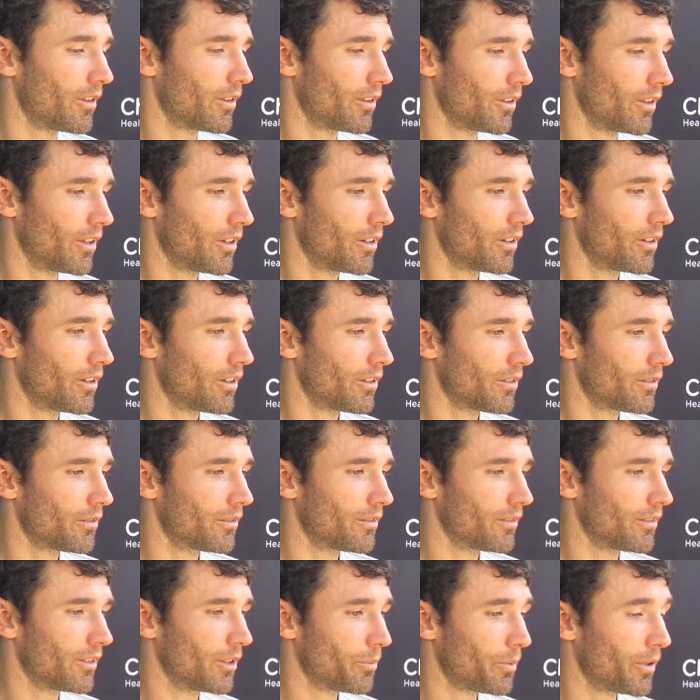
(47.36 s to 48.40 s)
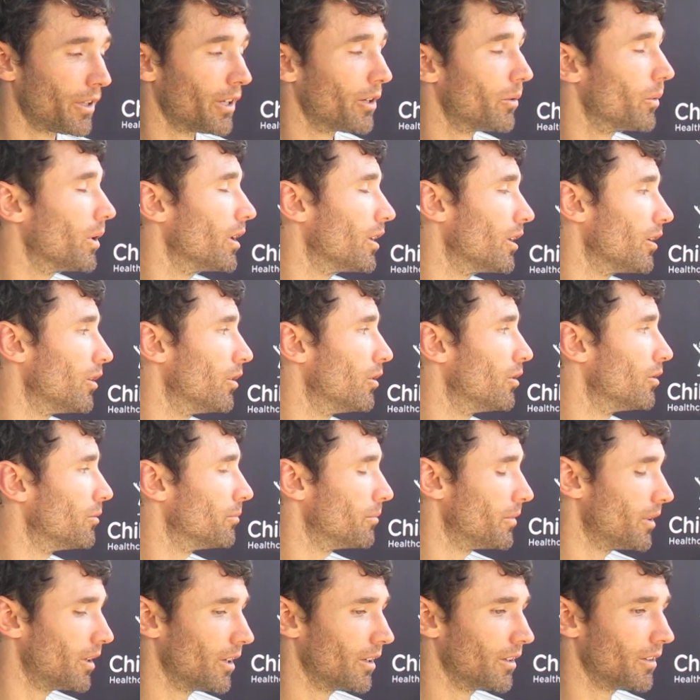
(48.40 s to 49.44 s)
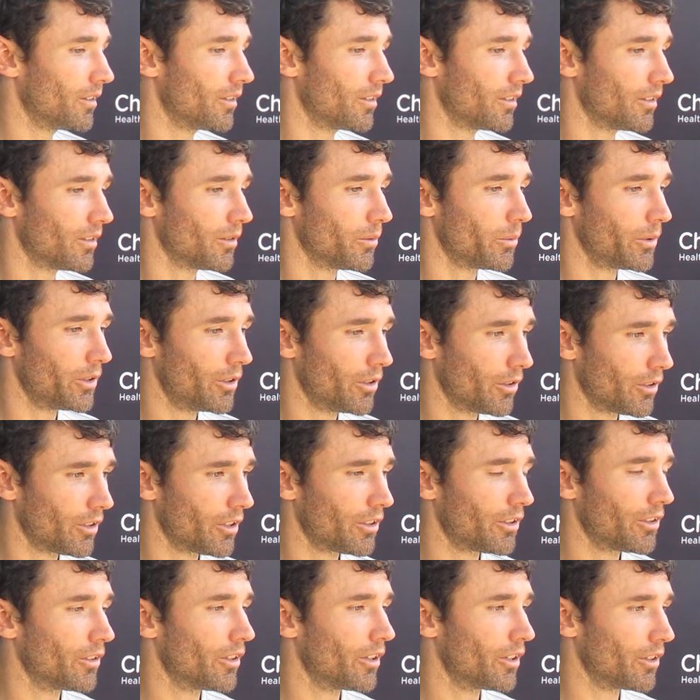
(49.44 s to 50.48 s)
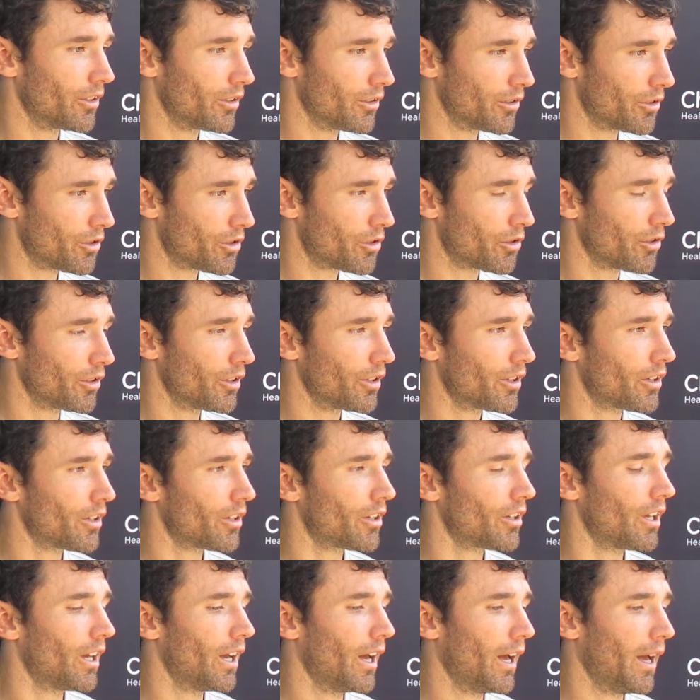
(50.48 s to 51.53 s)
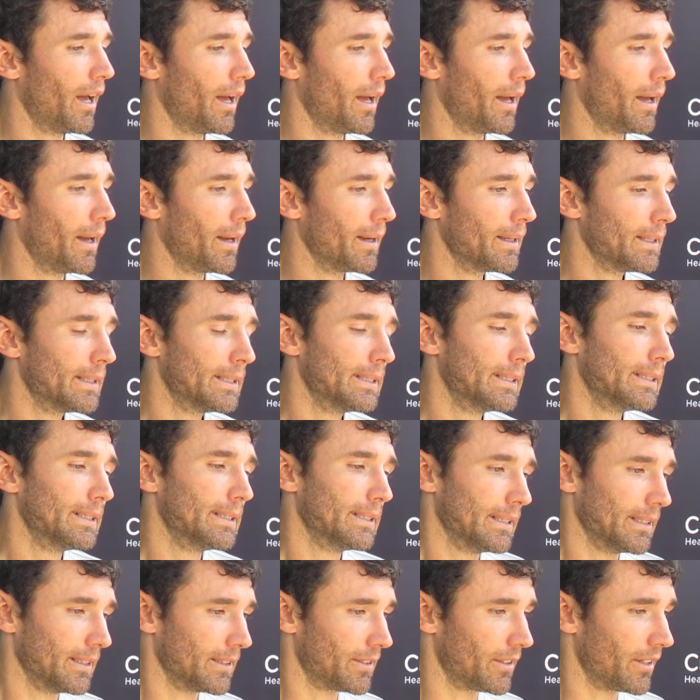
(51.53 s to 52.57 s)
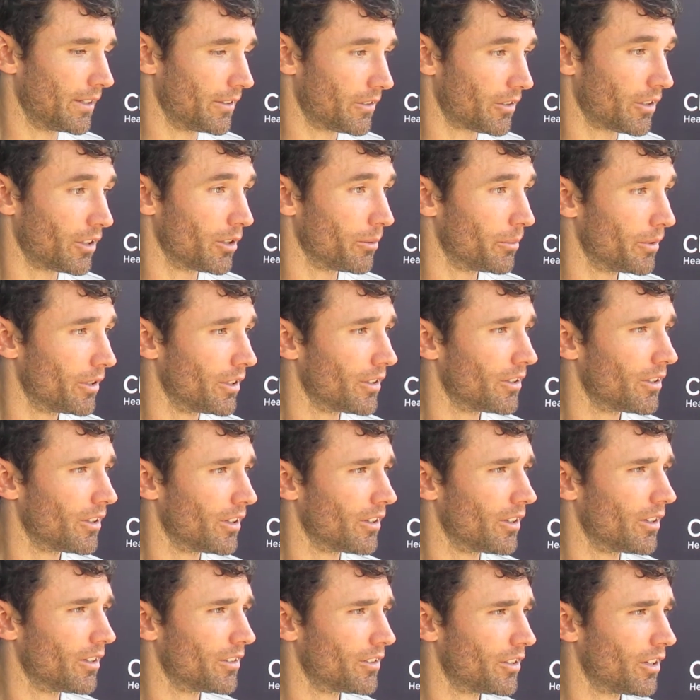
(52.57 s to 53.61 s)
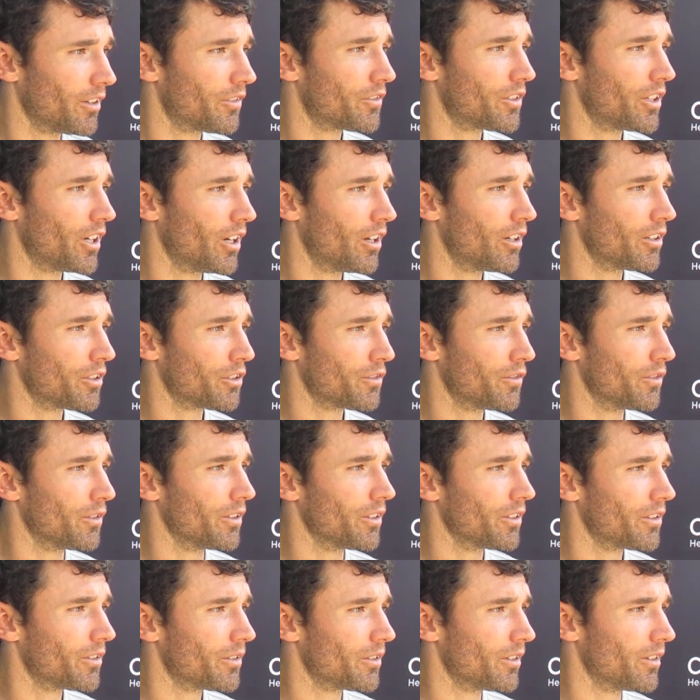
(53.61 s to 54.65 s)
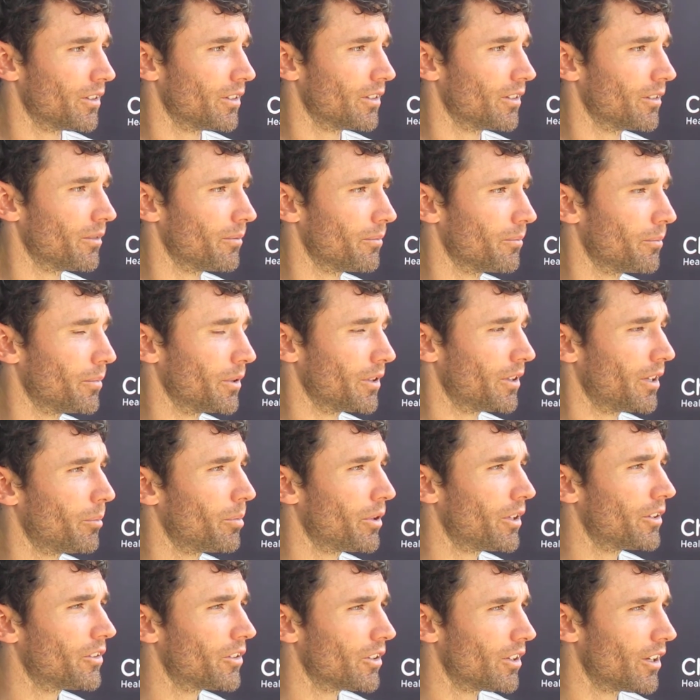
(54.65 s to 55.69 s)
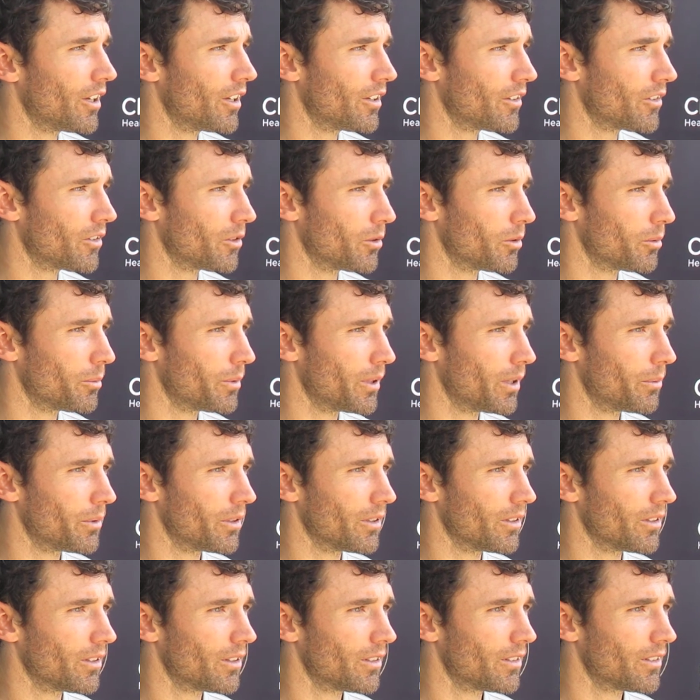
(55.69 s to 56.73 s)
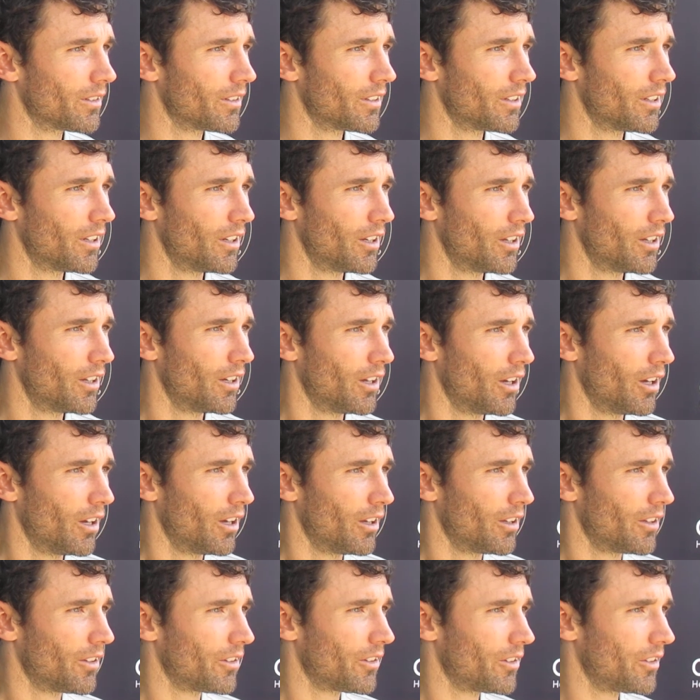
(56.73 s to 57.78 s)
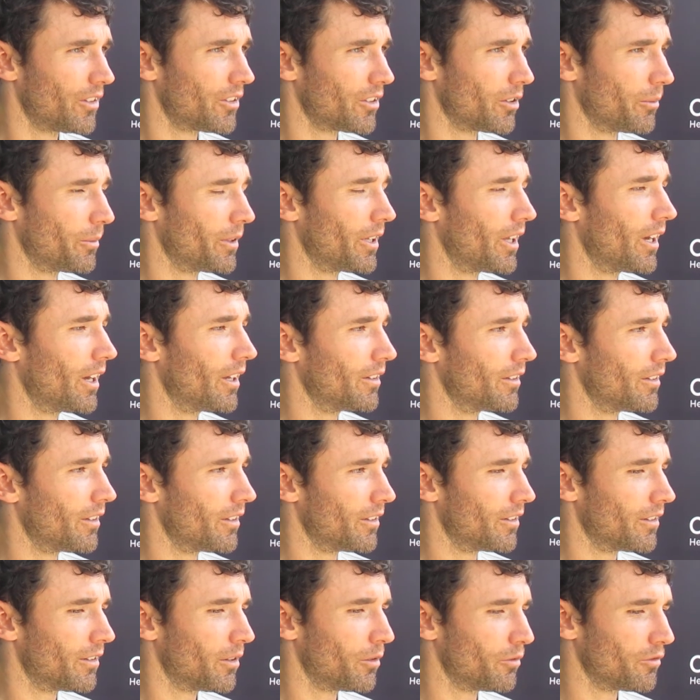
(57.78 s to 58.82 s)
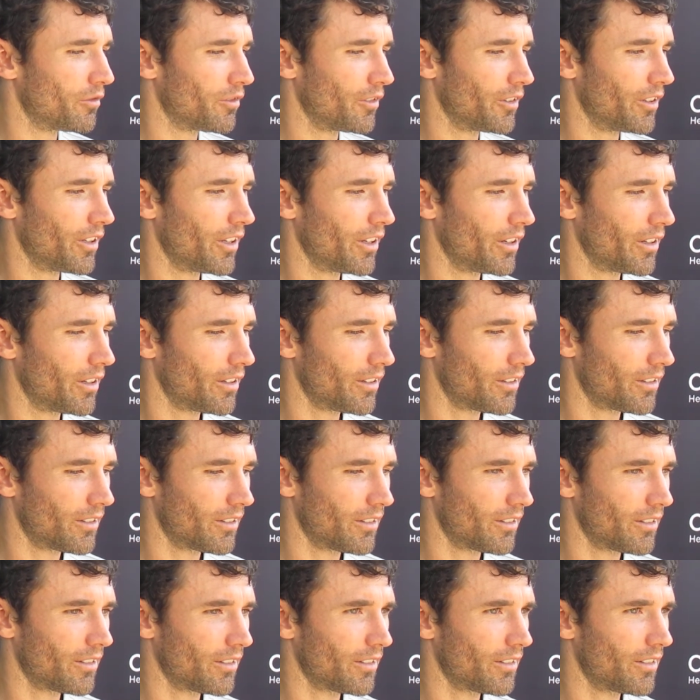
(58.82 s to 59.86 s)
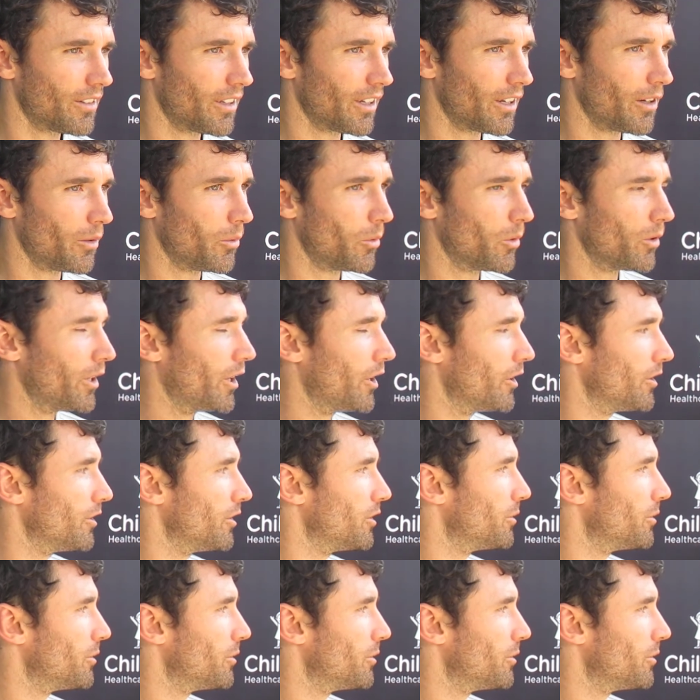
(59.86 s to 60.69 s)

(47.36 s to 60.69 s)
They're playing well at home, and we know that they're on a good streak. It's going to be a tough challenge for us, but they play tonight, so we'll be able to see some of that, and hopefully they get worn out.